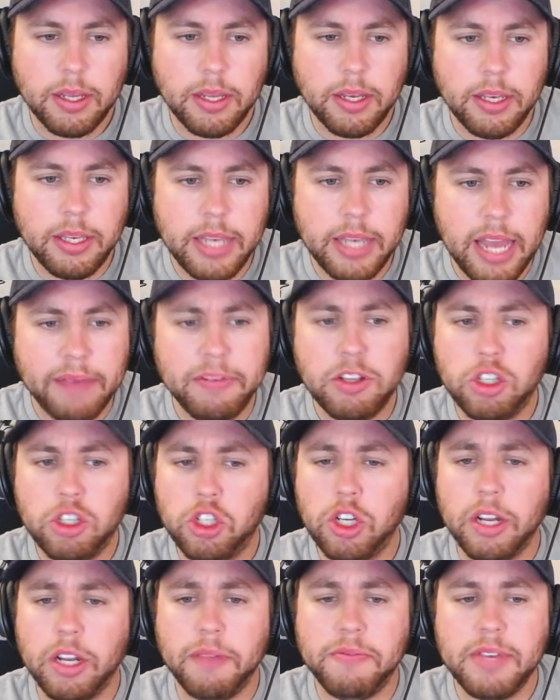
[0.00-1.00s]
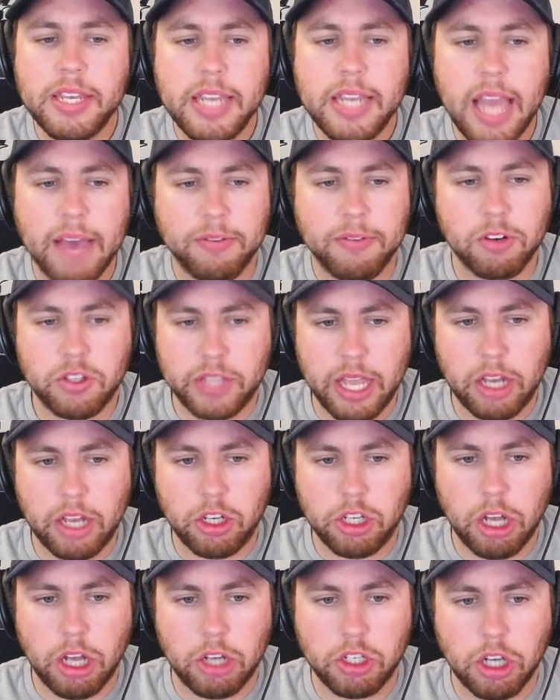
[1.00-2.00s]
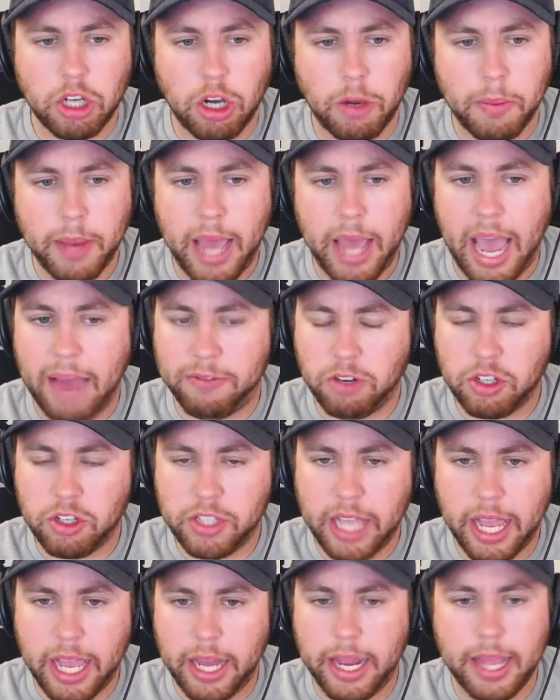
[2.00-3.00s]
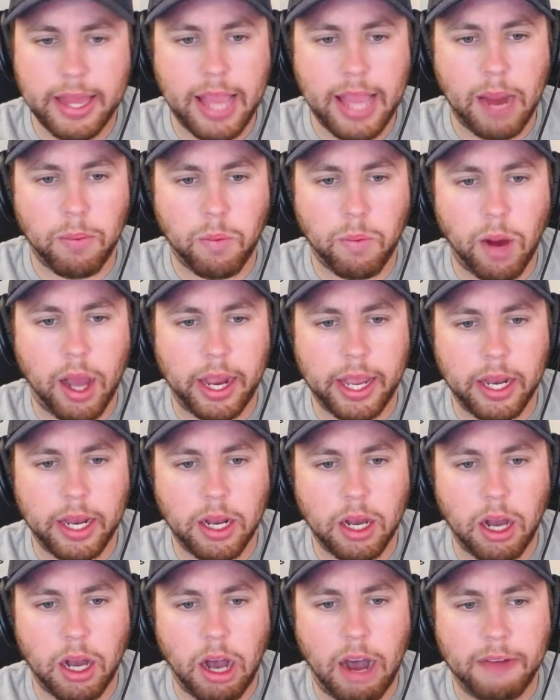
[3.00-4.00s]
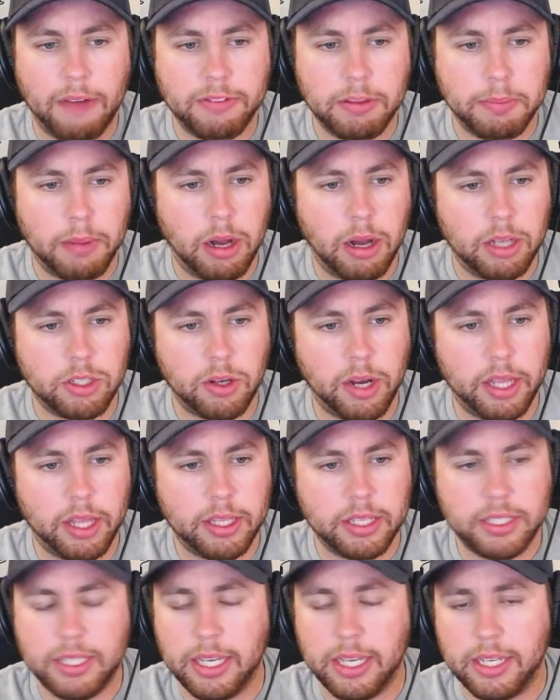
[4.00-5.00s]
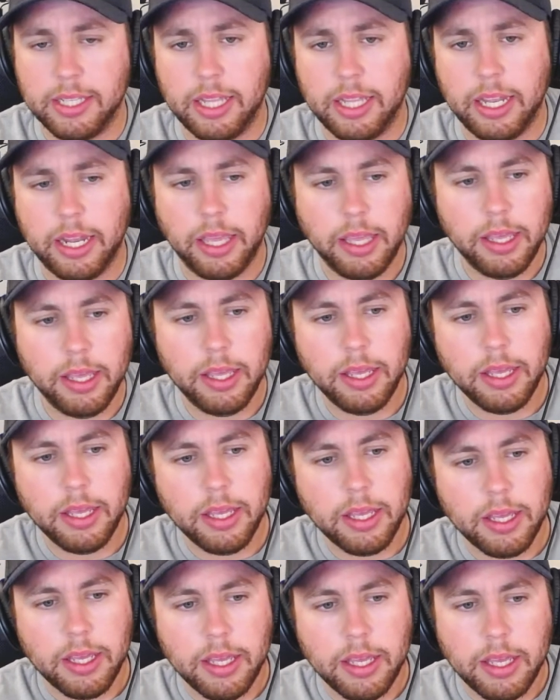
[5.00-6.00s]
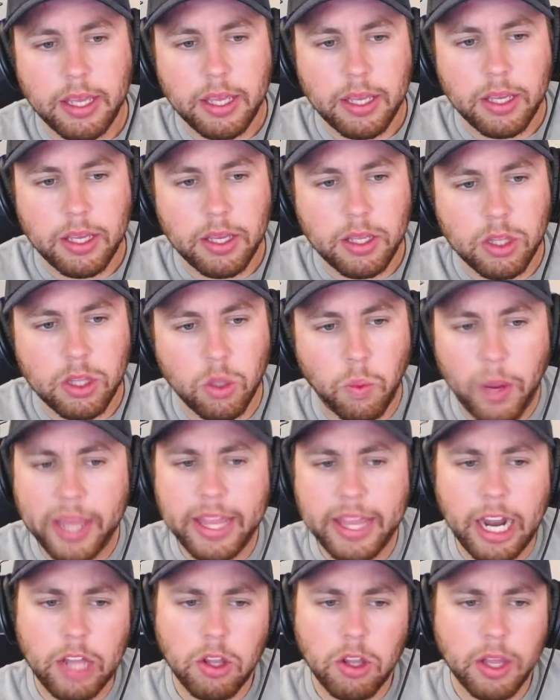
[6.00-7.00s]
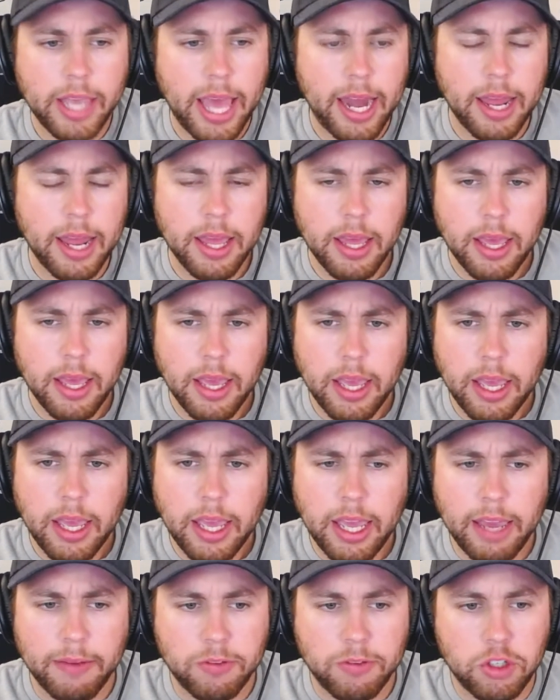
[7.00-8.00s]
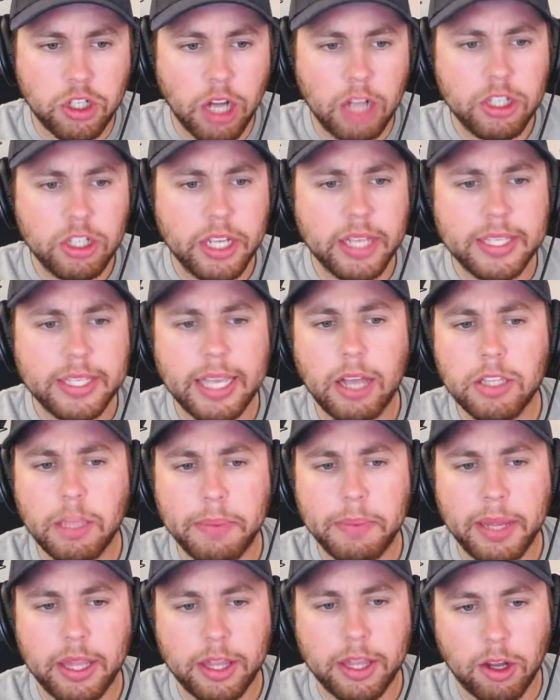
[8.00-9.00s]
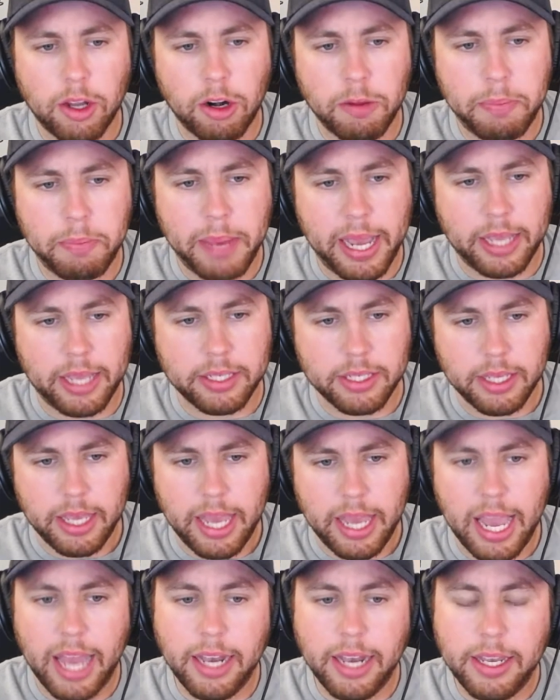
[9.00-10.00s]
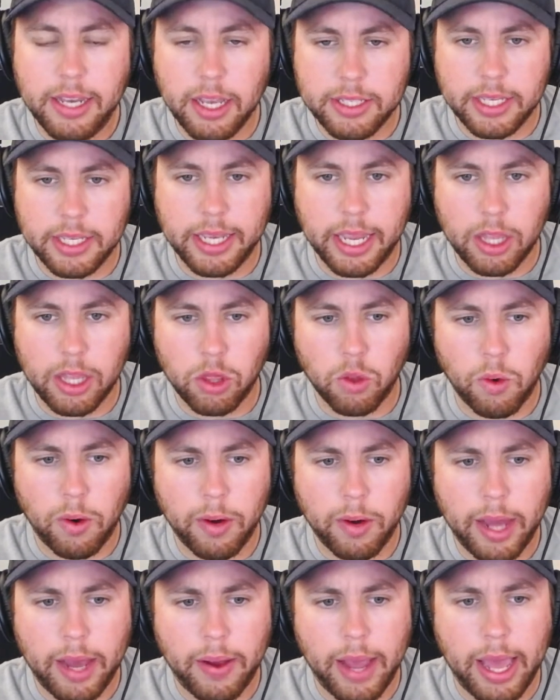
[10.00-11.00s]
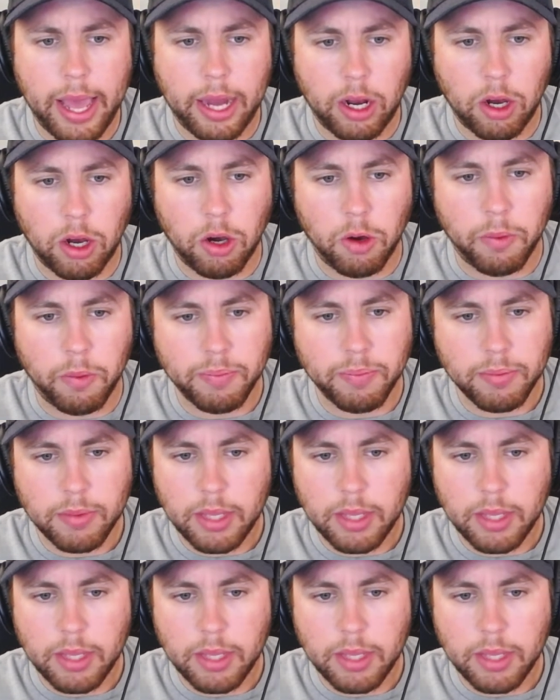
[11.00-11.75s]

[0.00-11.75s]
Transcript: Nevin should have never sent Judge home after Stanton hit that rocket off the monster in the sixth inning the way that I look at it, if Judge gets held up at third base and doesn't get thrown out at home,